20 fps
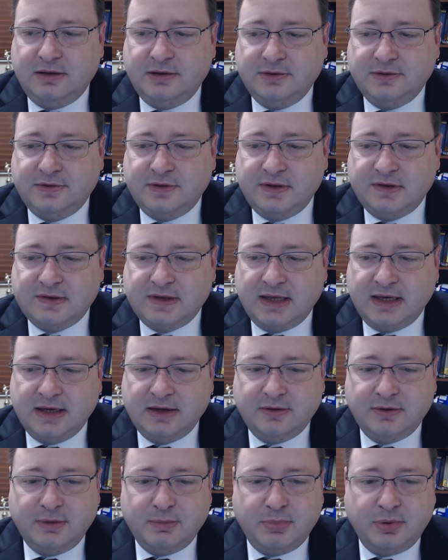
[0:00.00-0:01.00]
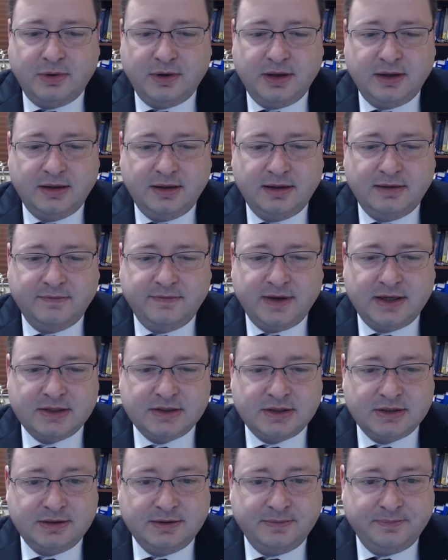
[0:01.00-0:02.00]
using, selling, or importing the
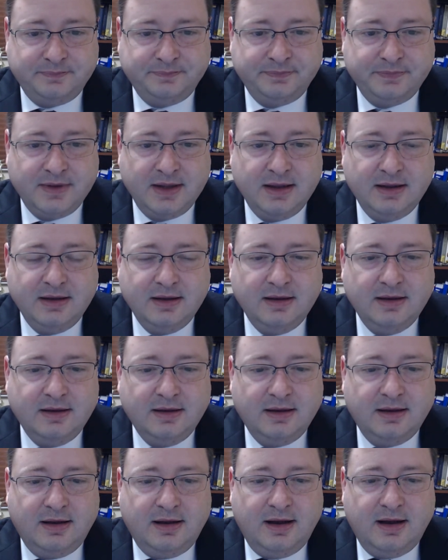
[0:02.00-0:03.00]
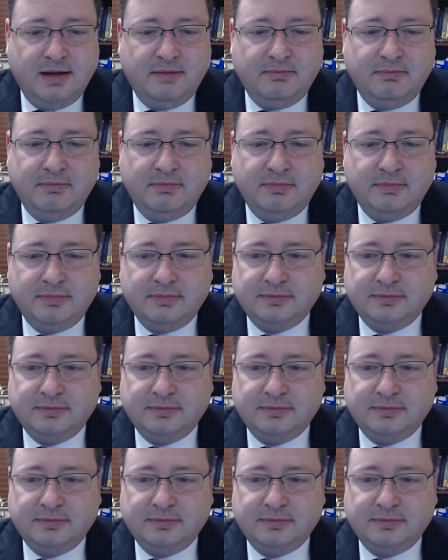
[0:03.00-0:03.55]
invention. Um,